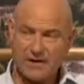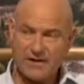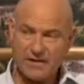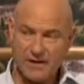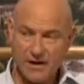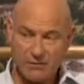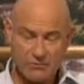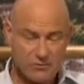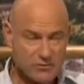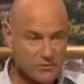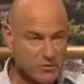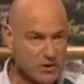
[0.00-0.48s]

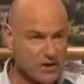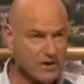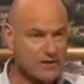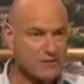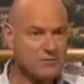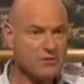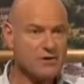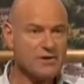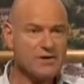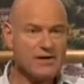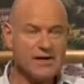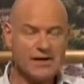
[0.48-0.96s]
That was while they
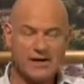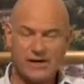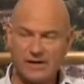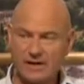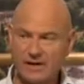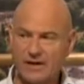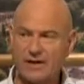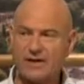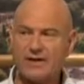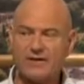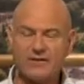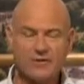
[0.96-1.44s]
were
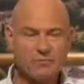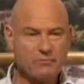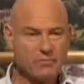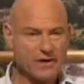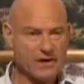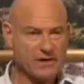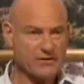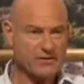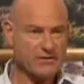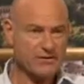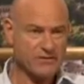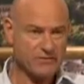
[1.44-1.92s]
learning the
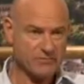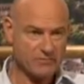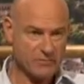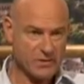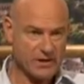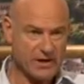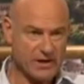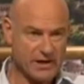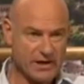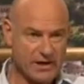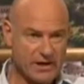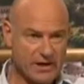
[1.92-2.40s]
pattern of play.